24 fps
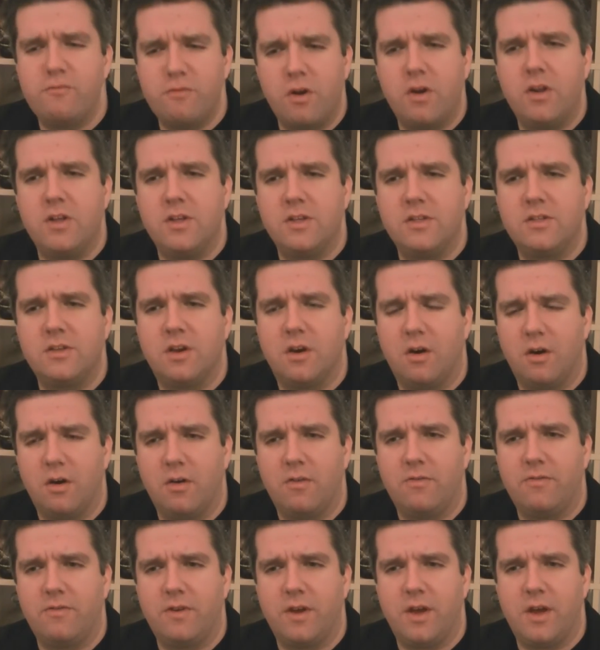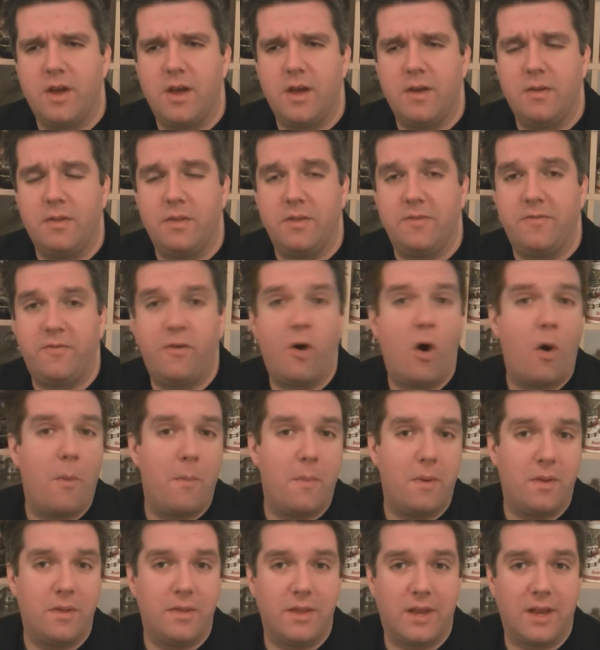runners of one of
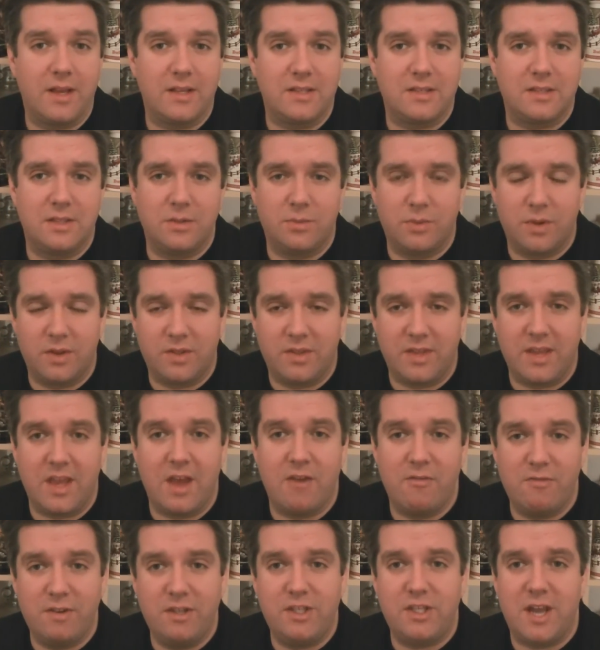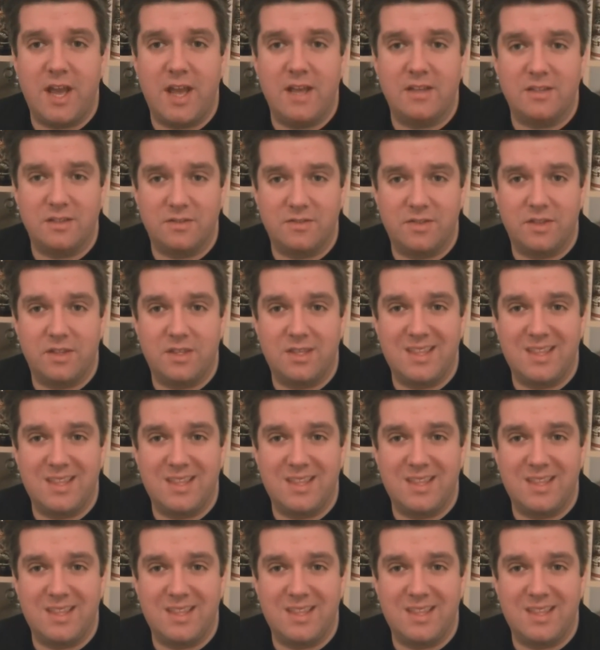the originators of